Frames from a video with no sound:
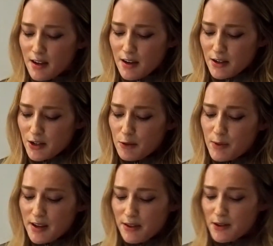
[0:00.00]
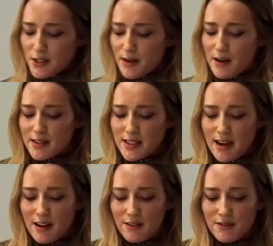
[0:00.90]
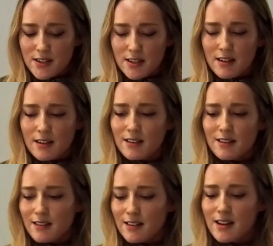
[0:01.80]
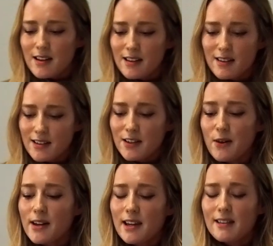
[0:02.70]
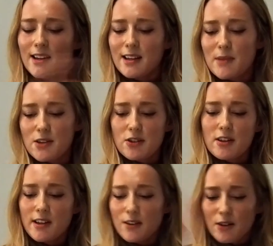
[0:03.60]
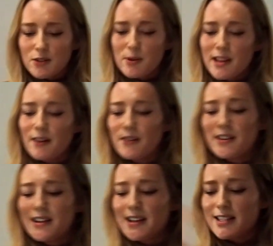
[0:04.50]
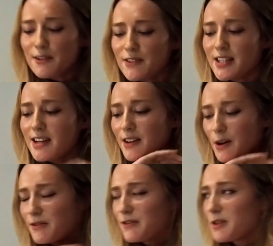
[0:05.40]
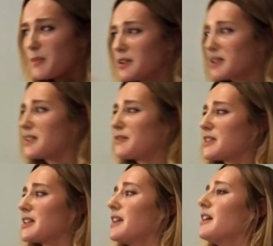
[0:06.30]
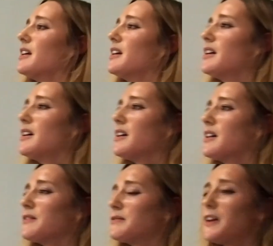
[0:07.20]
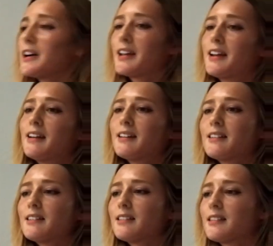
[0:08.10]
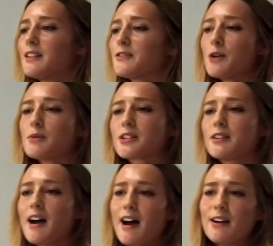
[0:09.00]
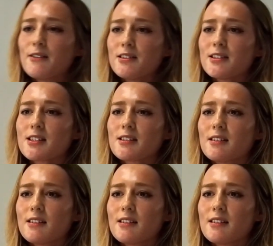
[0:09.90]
So we thought to ourselves, you know, again, like I mentioned earlier, not dwelling on the negativity, going for the positivity. Fuck it. If no one's going to hire us